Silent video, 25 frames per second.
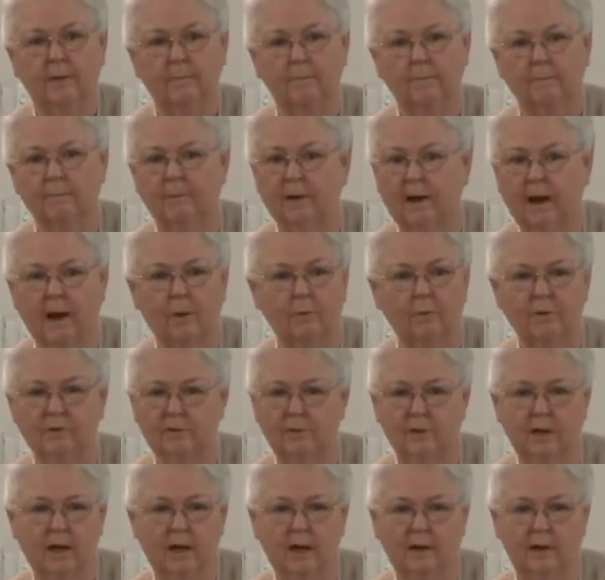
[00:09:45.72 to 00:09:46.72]
But I
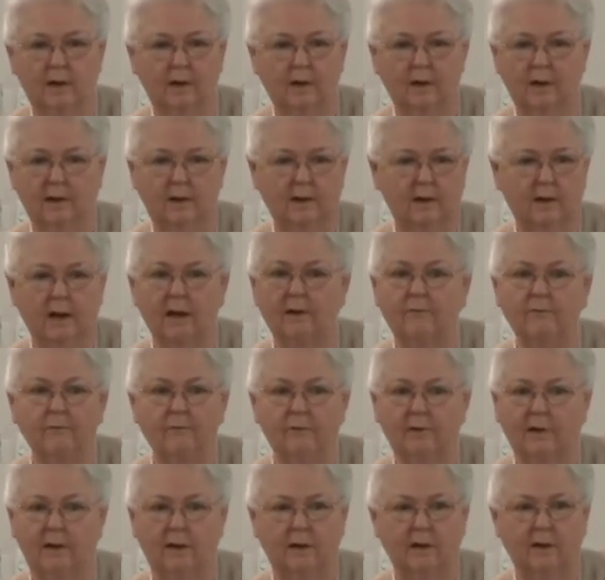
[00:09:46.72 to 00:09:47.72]
was not
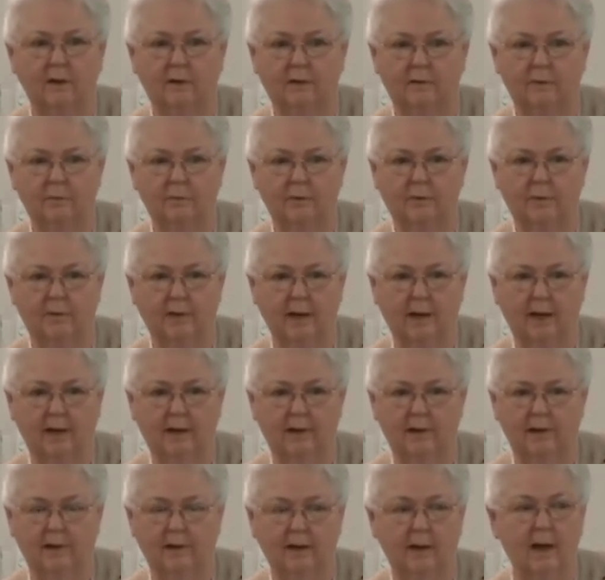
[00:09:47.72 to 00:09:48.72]
gifted with that.
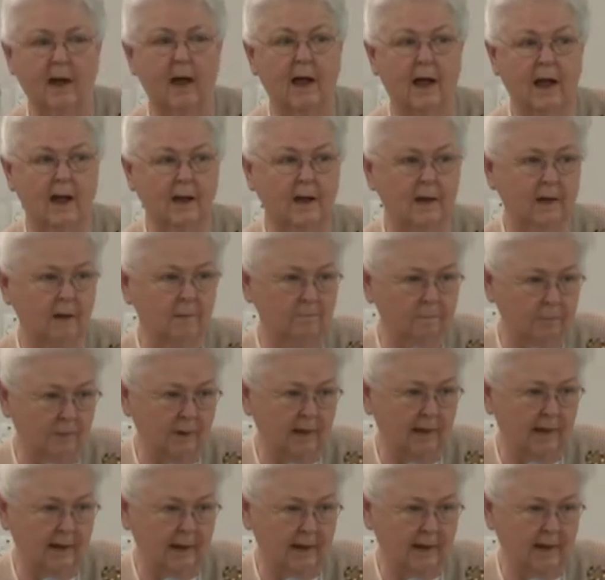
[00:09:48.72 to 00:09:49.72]
Now, I can
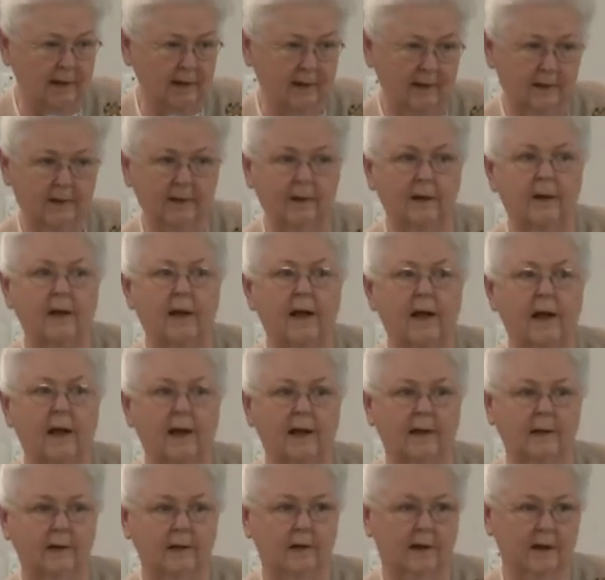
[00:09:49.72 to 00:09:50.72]
play.
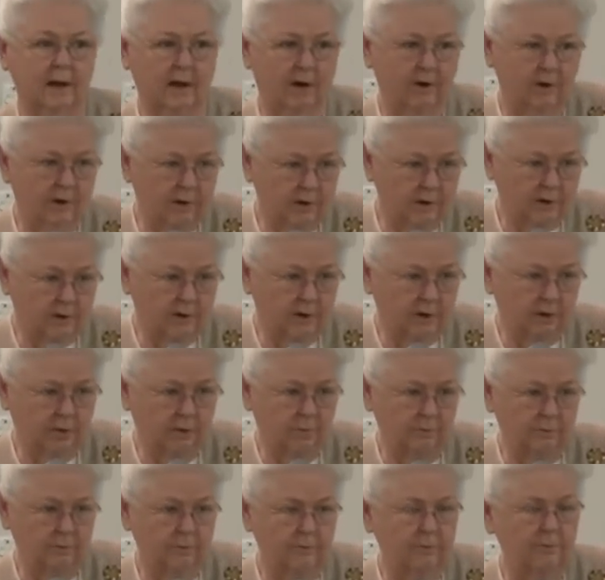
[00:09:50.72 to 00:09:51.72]
I can carry a
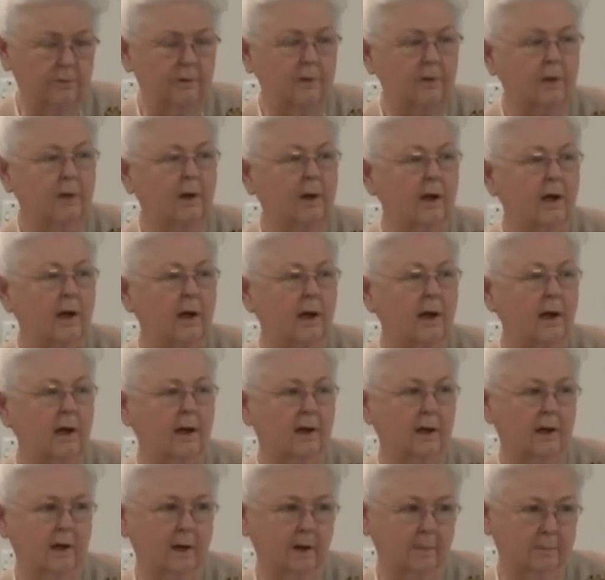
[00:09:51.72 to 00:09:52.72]
tune.
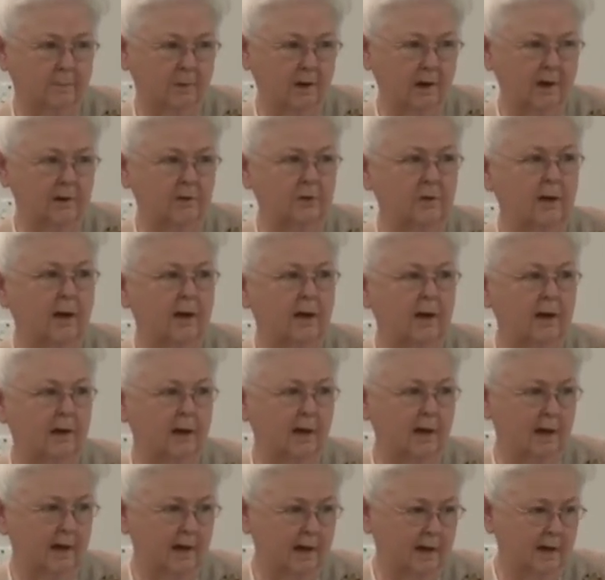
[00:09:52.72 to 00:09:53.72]
In a pinch, I can
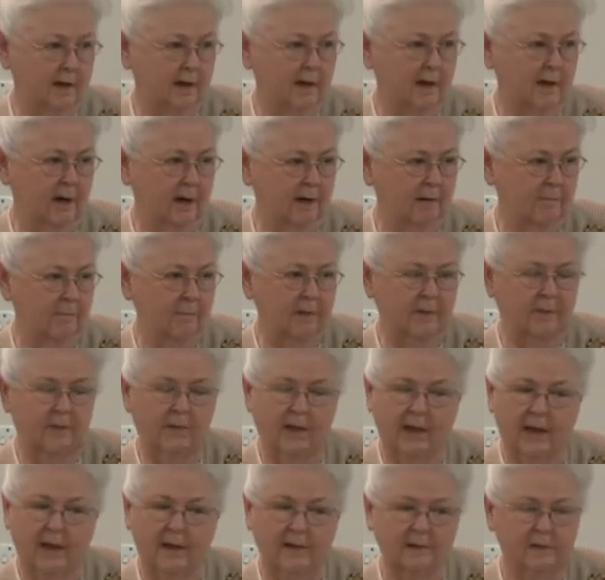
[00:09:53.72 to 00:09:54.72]
get it done. But
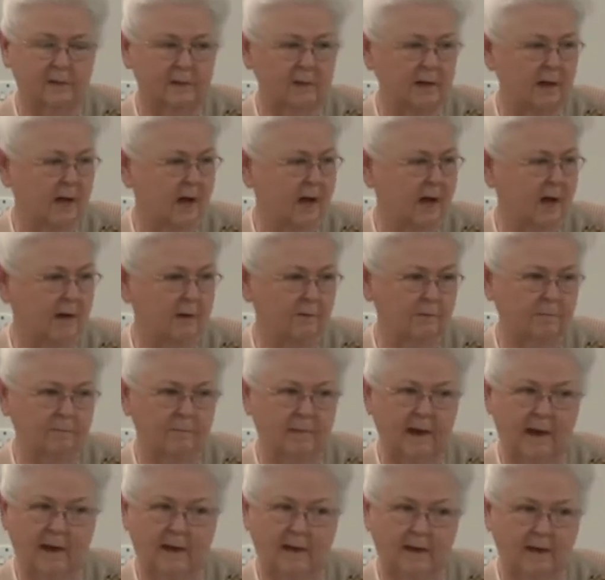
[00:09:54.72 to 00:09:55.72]
that is not
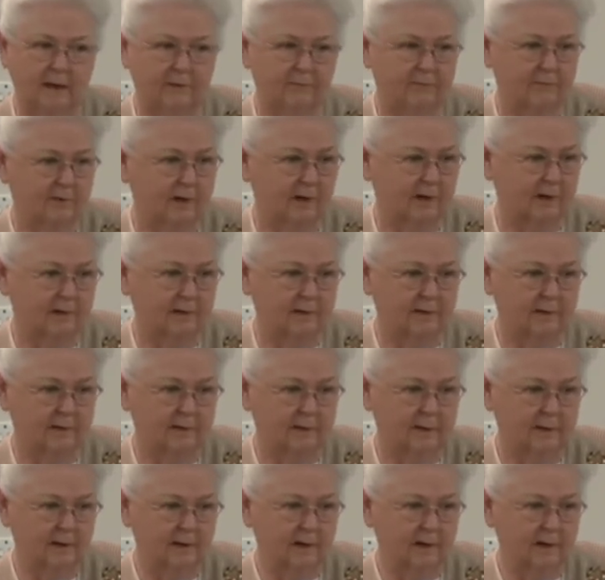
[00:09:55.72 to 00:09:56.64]
my giftings.